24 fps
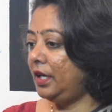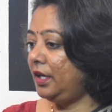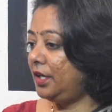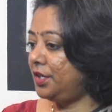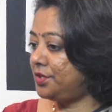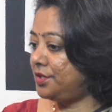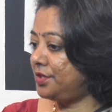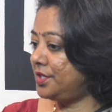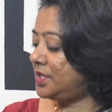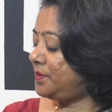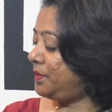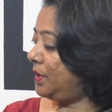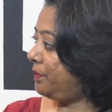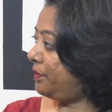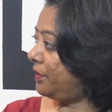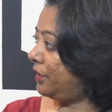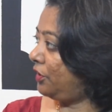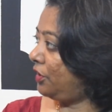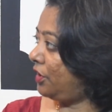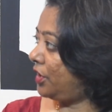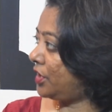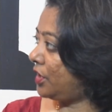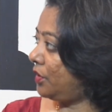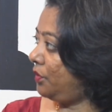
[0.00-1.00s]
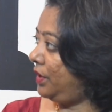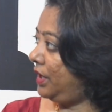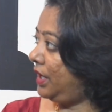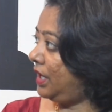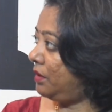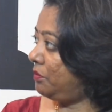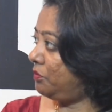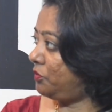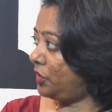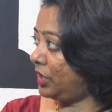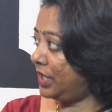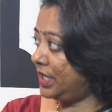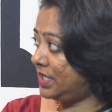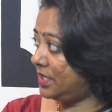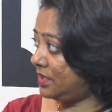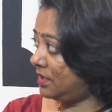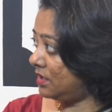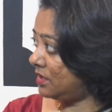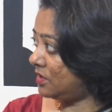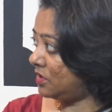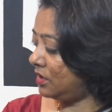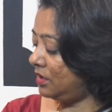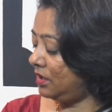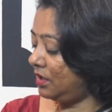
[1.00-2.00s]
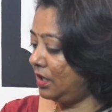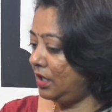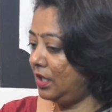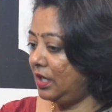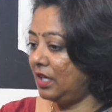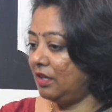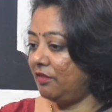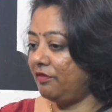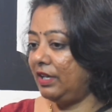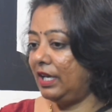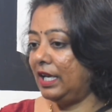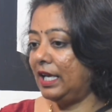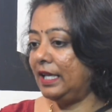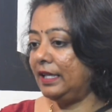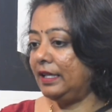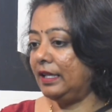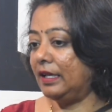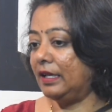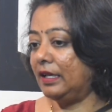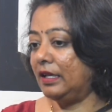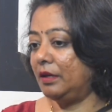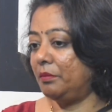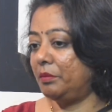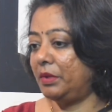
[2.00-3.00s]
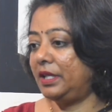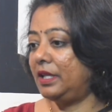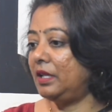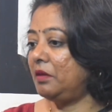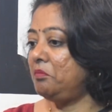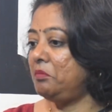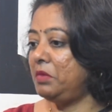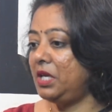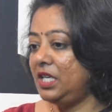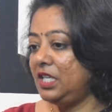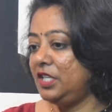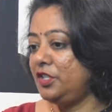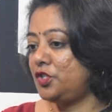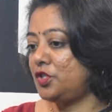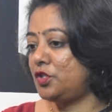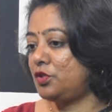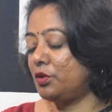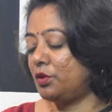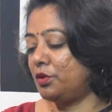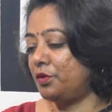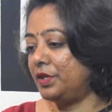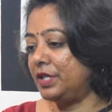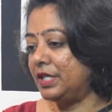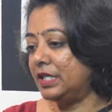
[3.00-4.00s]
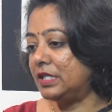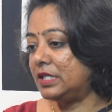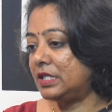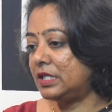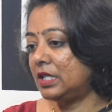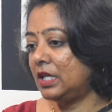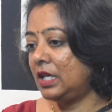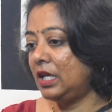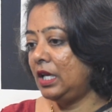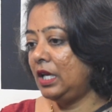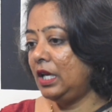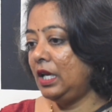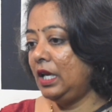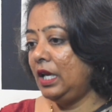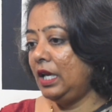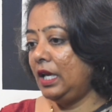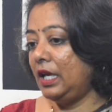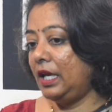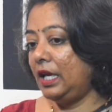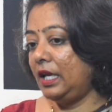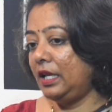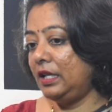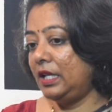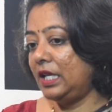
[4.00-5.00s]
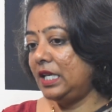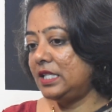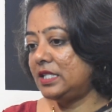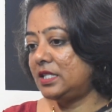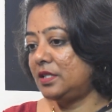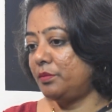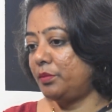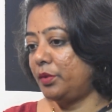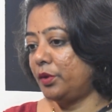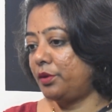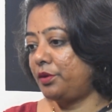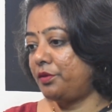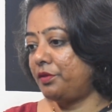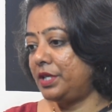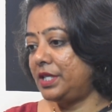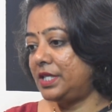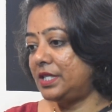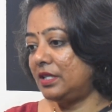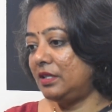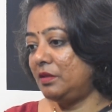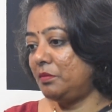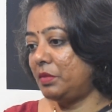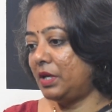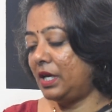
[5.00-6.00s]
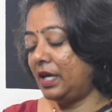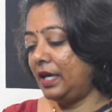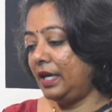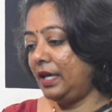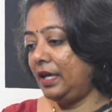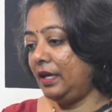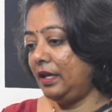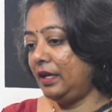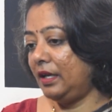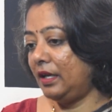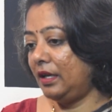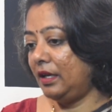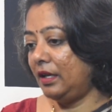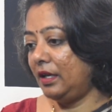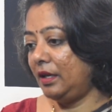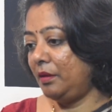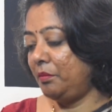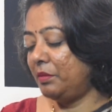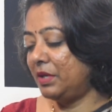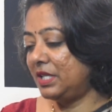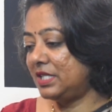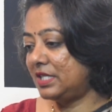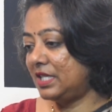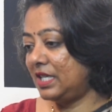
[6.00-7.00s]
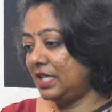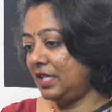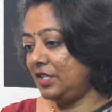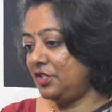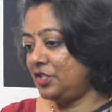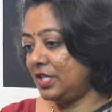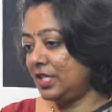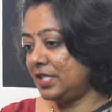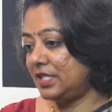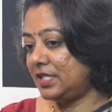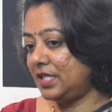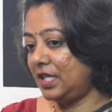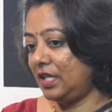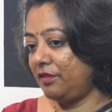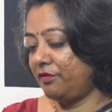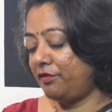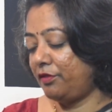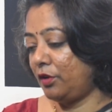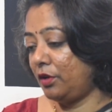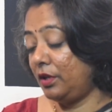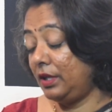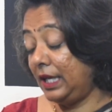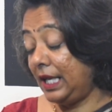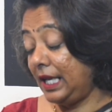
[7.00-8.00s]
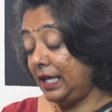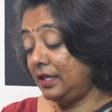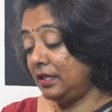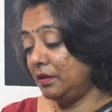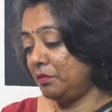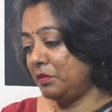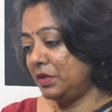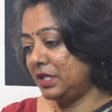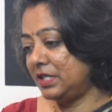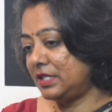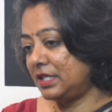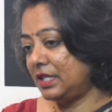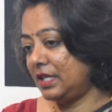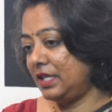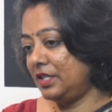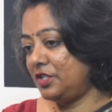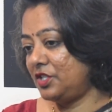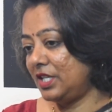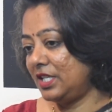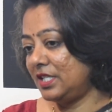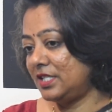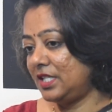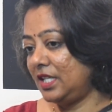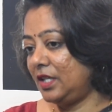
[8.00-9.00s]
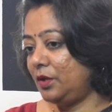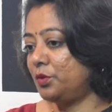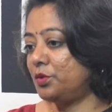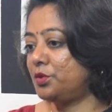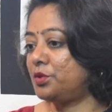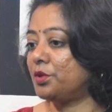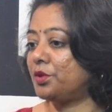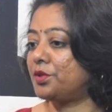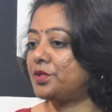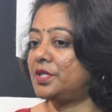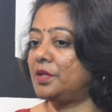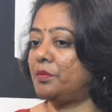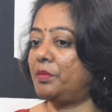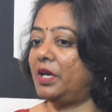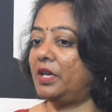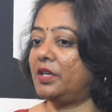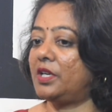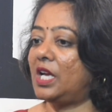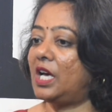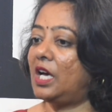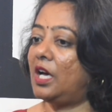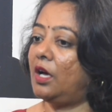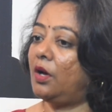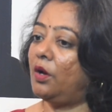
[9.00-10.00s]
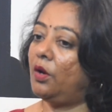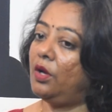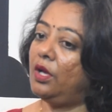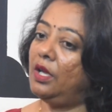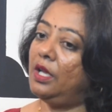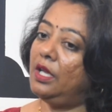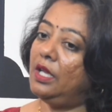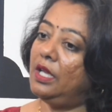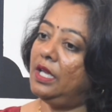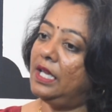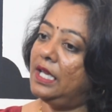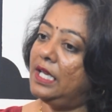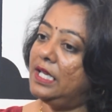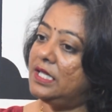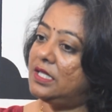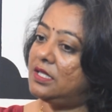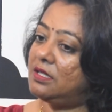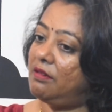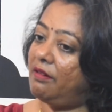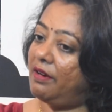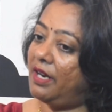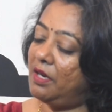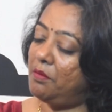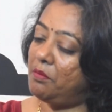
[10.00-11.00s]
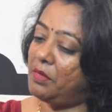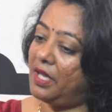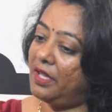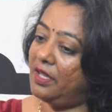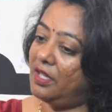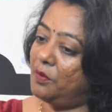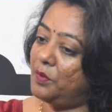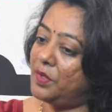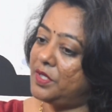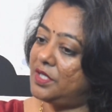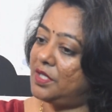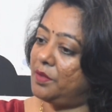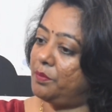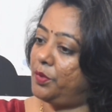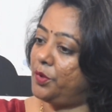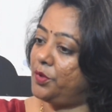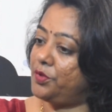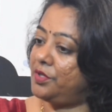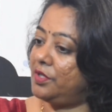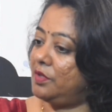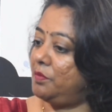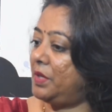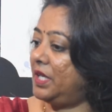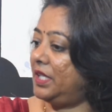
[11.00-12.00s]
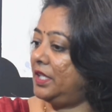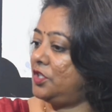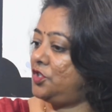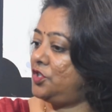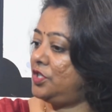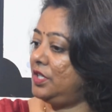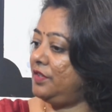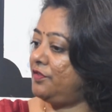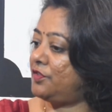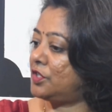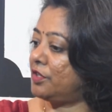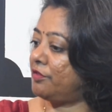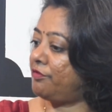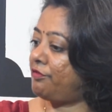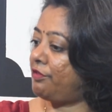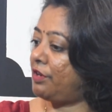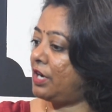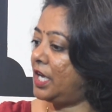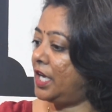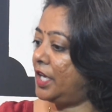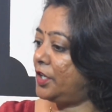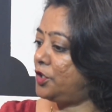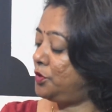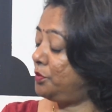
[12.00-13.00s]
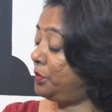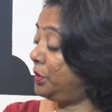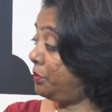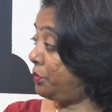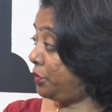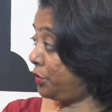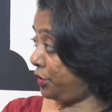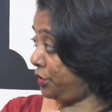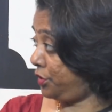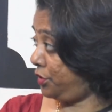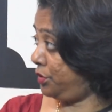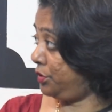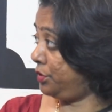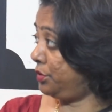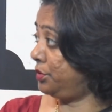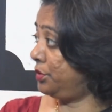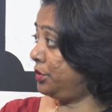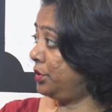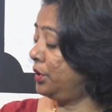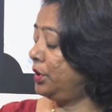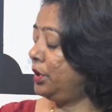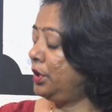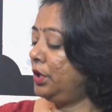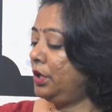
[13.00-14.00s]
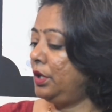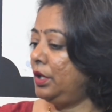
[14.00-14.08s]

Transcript: Indigenous people not only embraced us in Navilada, but there are many stories. And there's a book written by Ambassador Ajay Singh, late Ambassador Ajay Singh, who talks about how his grandmother was supported by the chiefs of Ra to be brought to